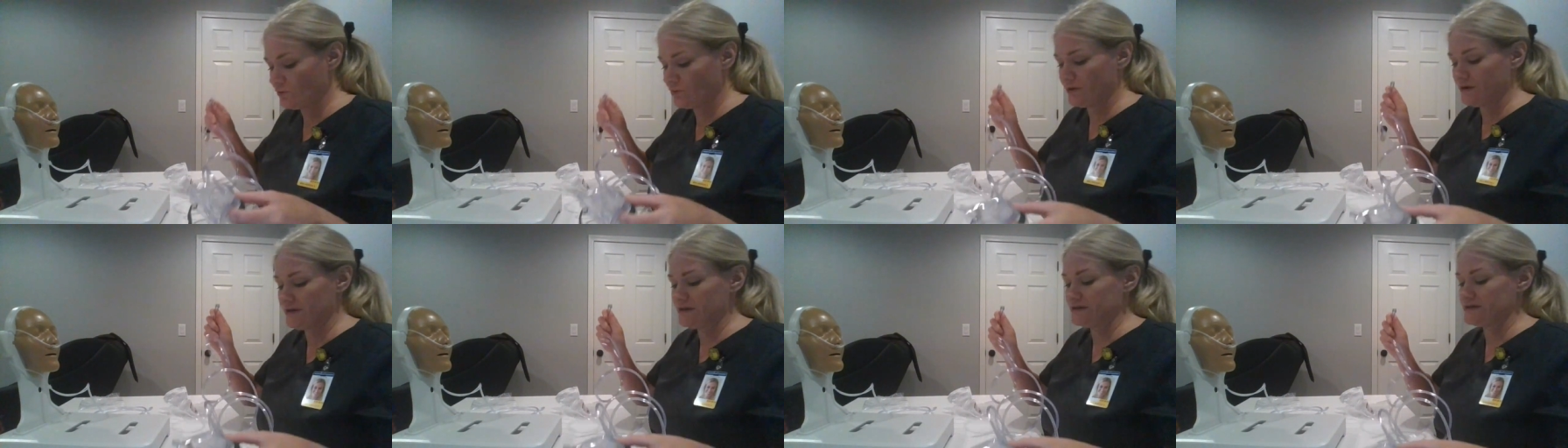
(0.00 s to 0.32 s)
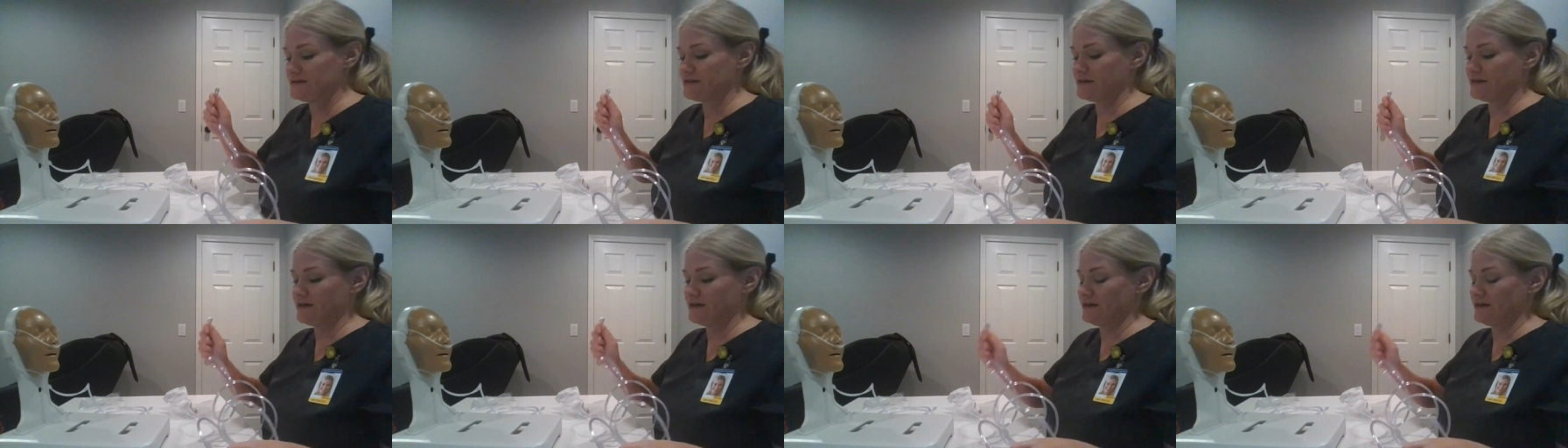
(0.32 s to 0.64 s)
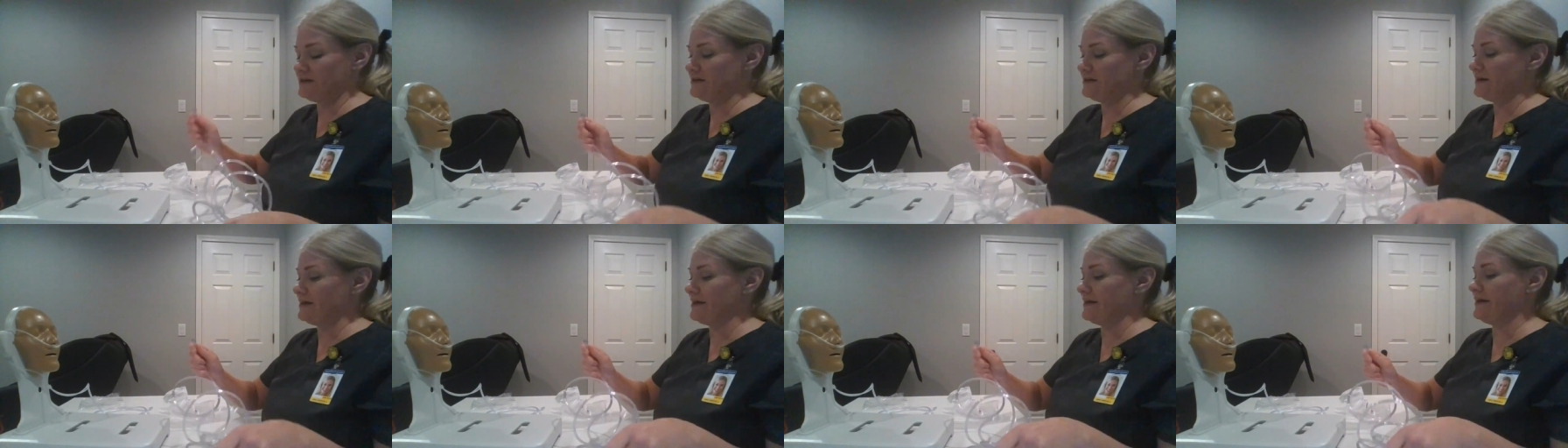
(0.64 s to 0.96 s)
going to
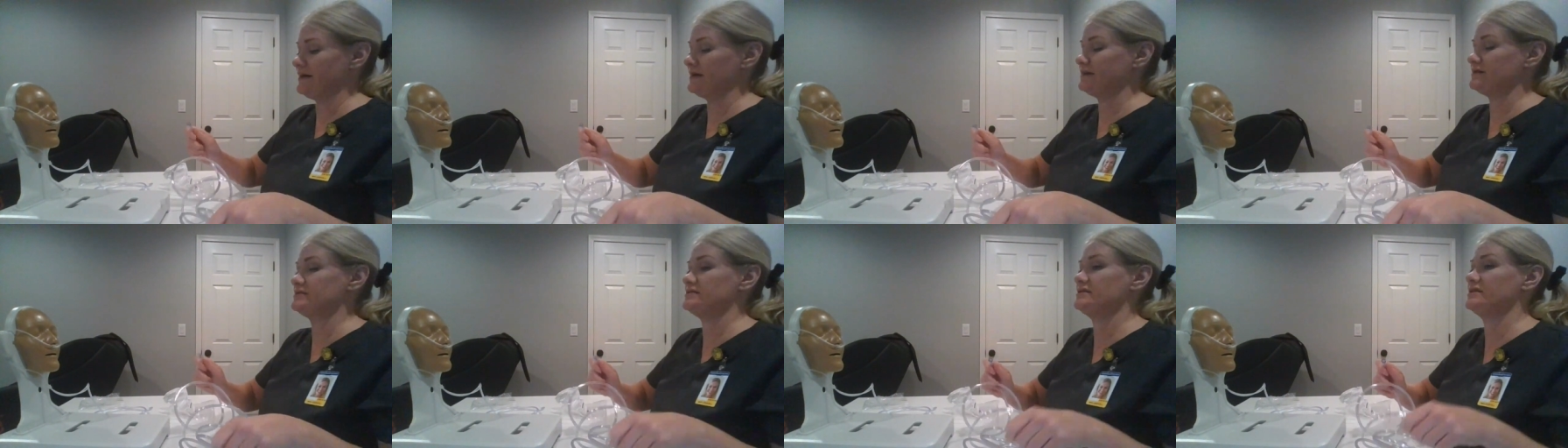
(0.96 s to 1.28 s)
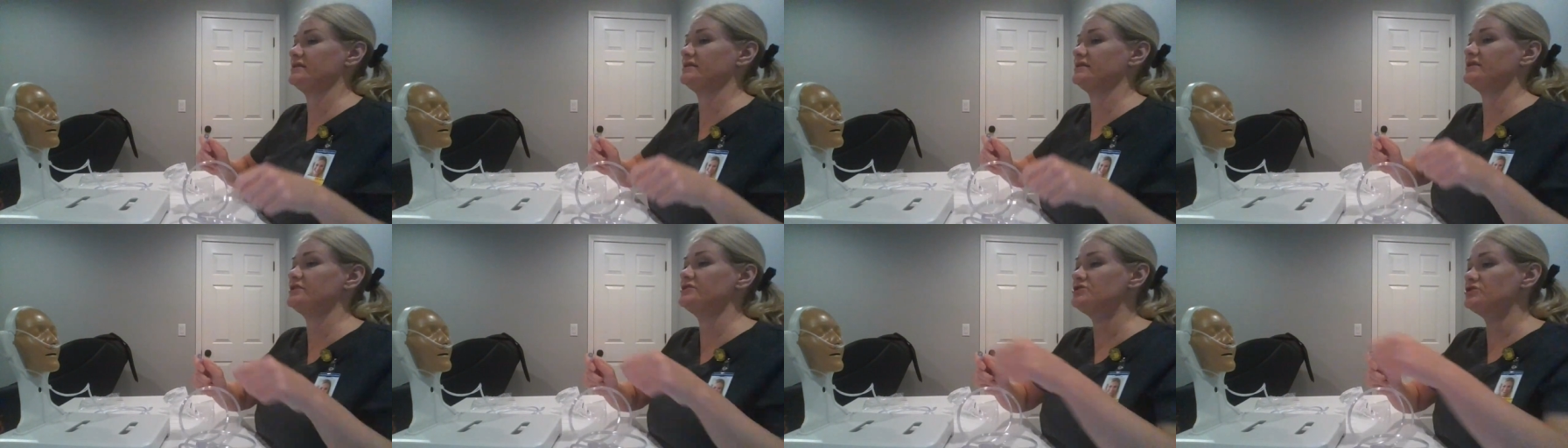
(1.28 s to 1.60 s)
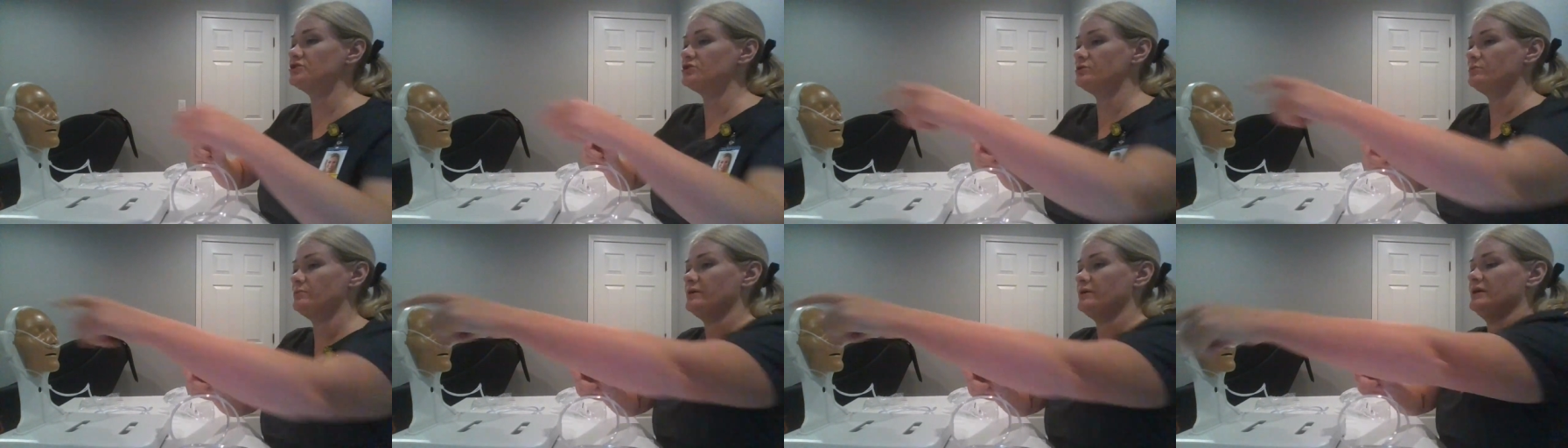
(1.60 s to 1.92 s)
connect the
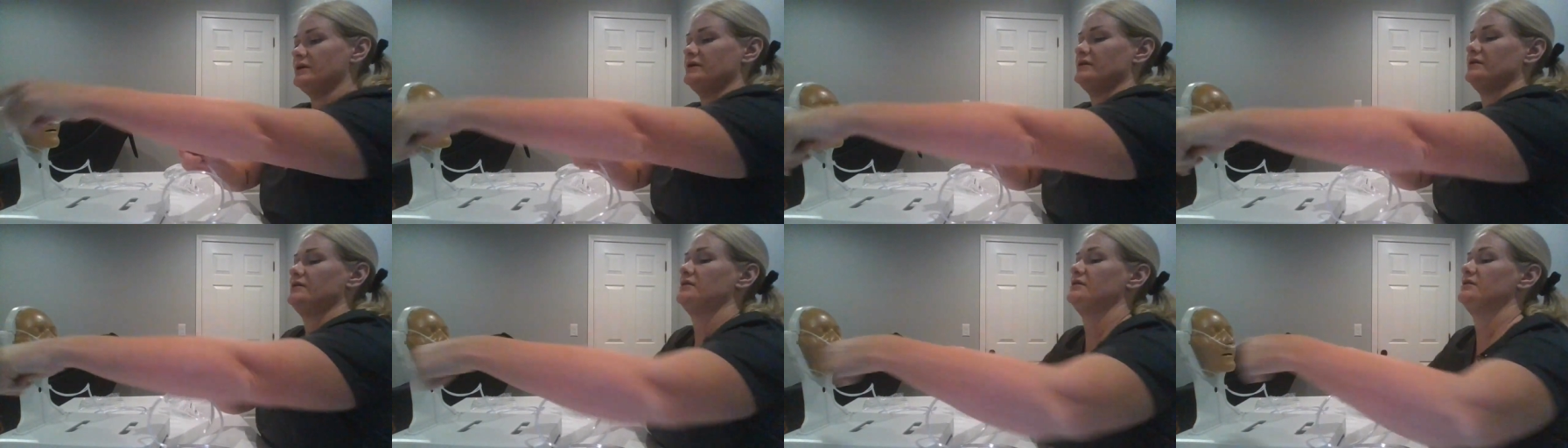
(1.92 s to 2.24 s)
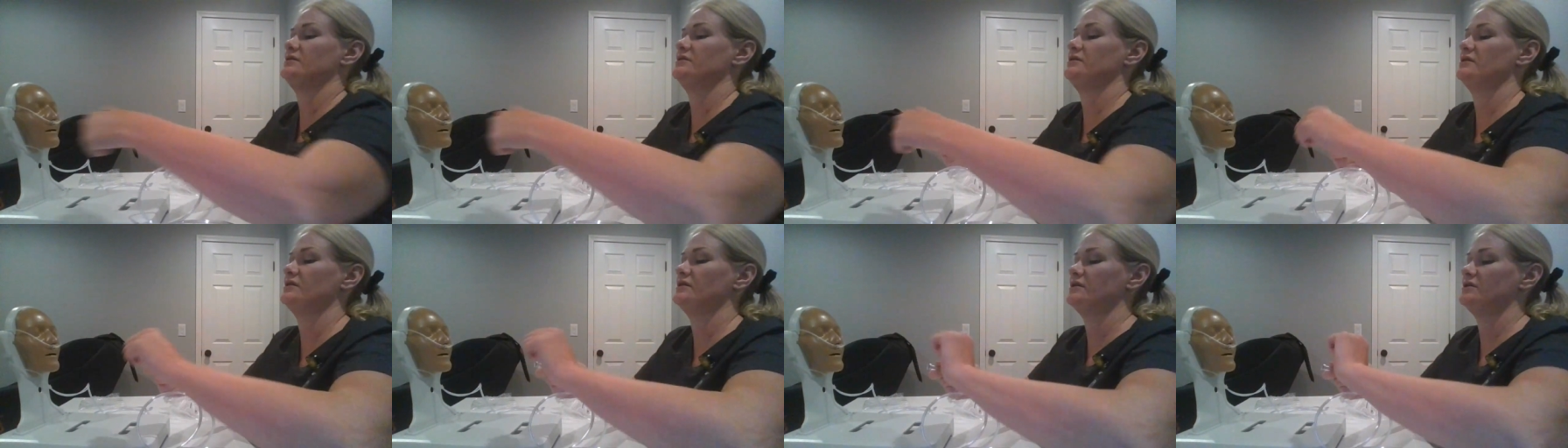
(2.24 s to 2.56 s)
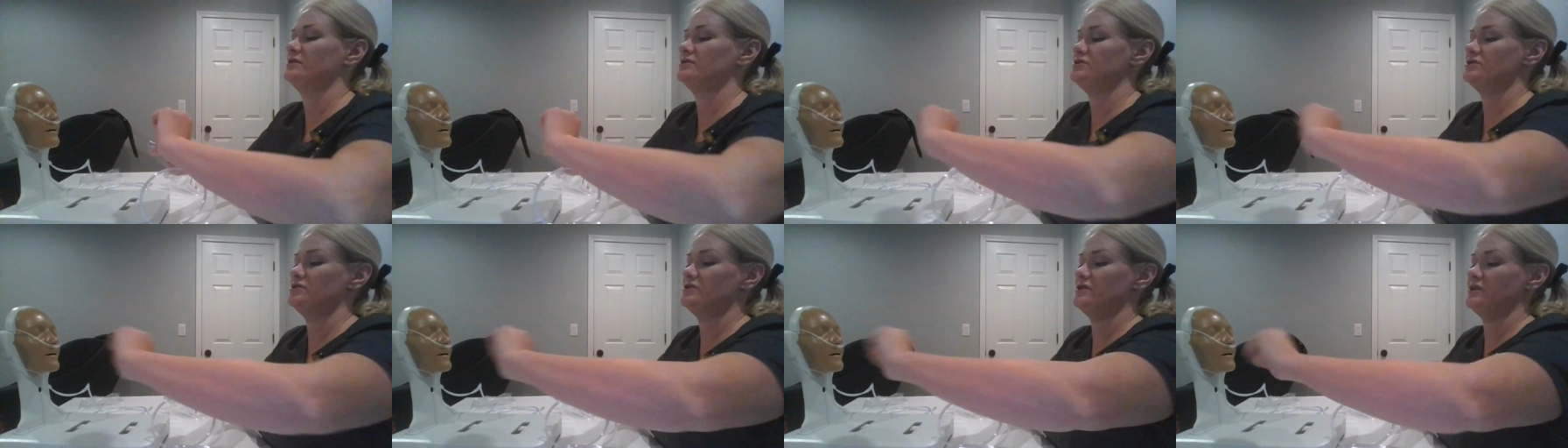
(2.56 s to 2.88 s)
tubing
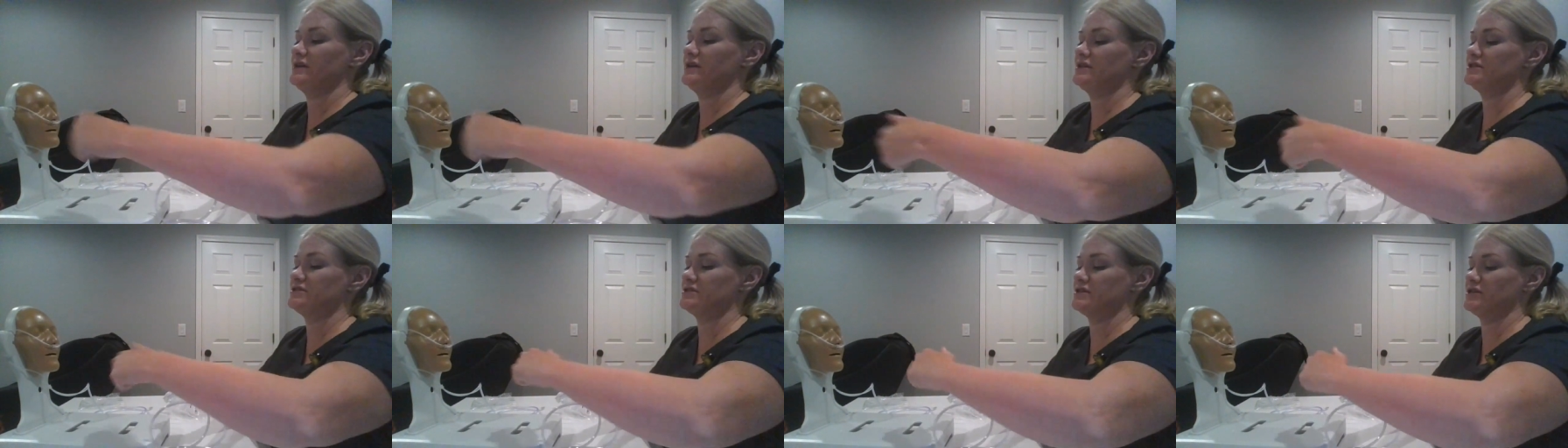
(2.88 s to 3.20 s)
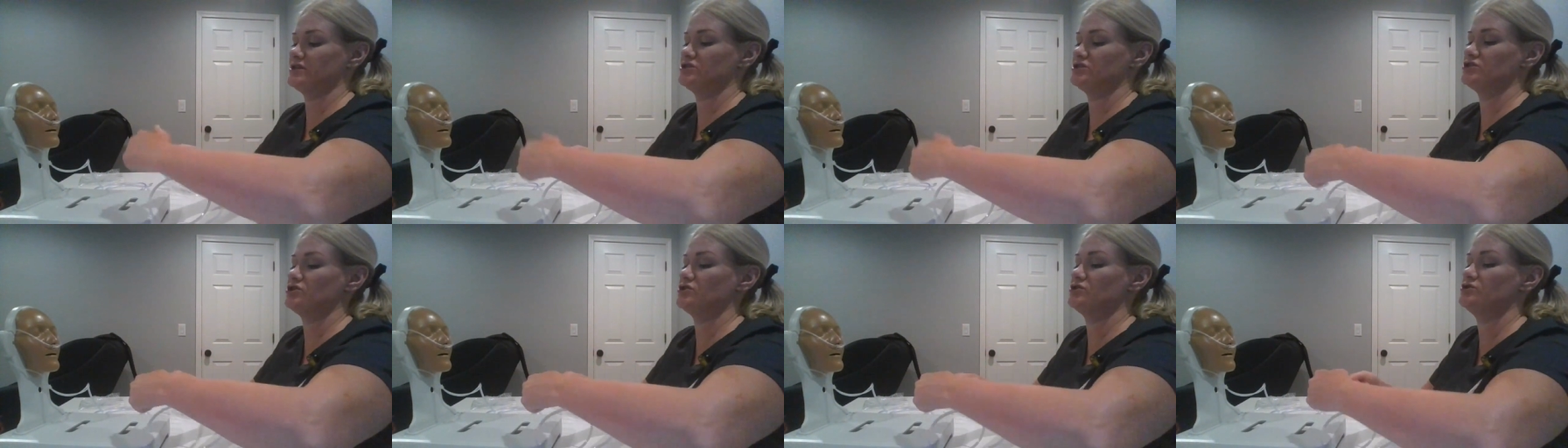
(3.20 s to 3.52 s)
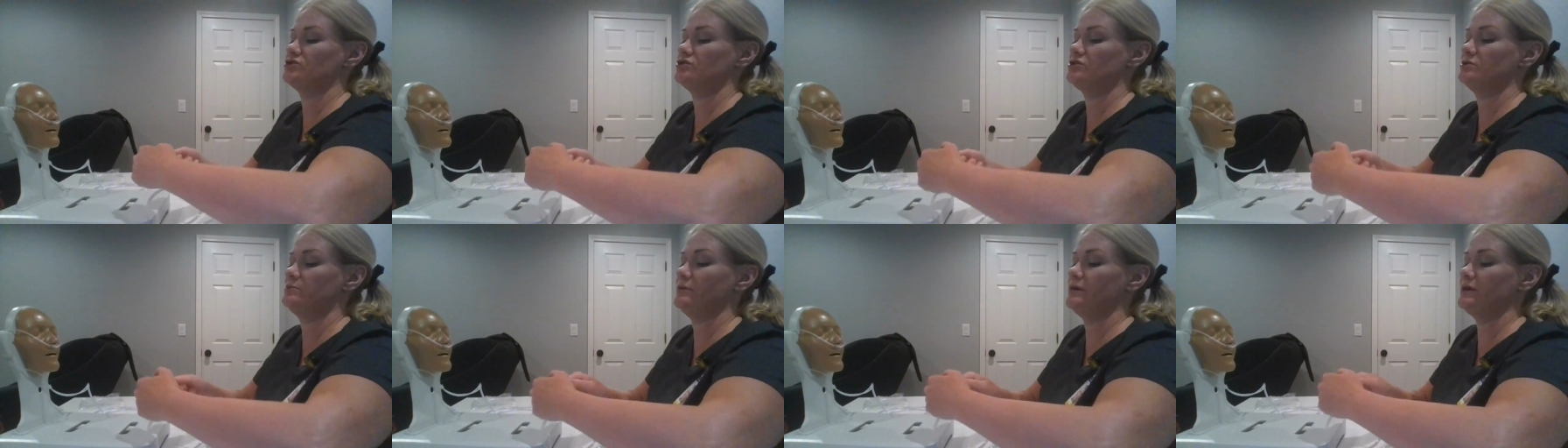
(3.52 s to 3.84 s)
to the extension
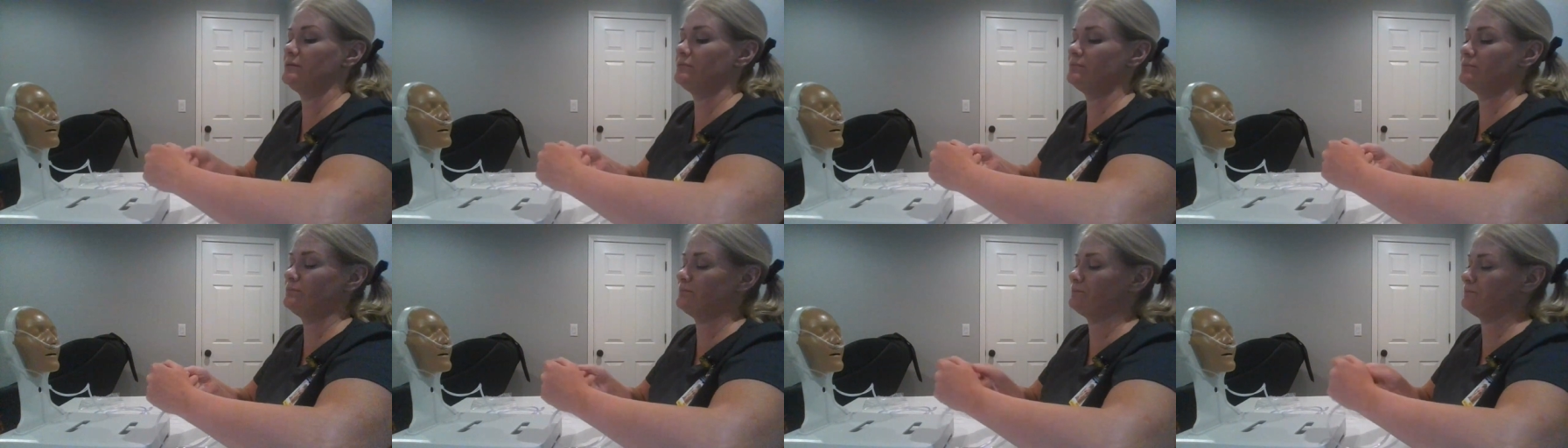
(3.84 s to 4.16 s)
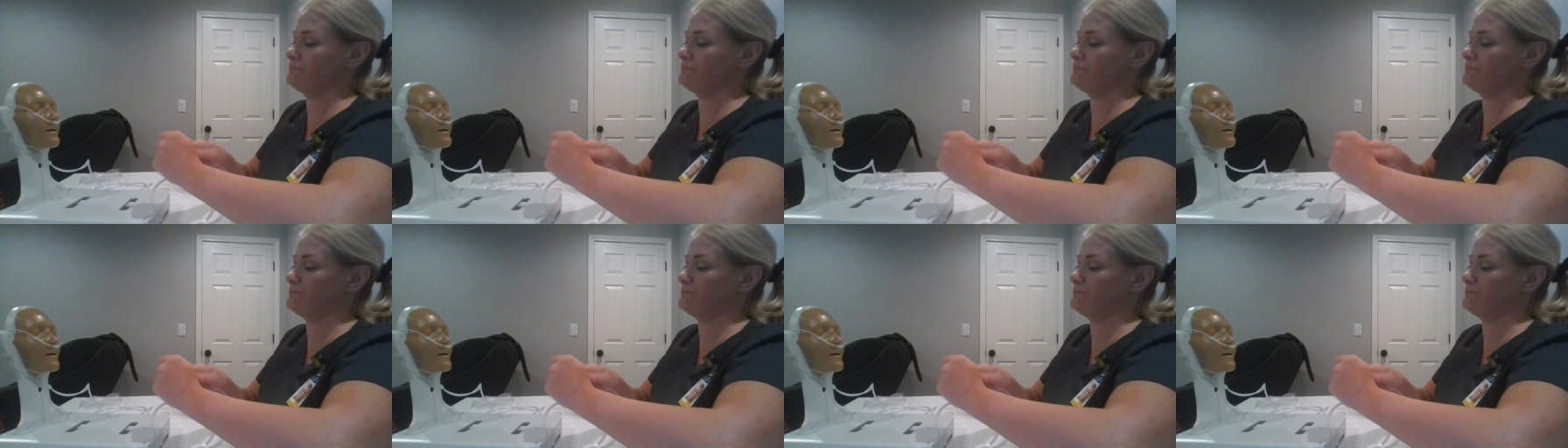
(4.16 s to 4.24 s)
tubing.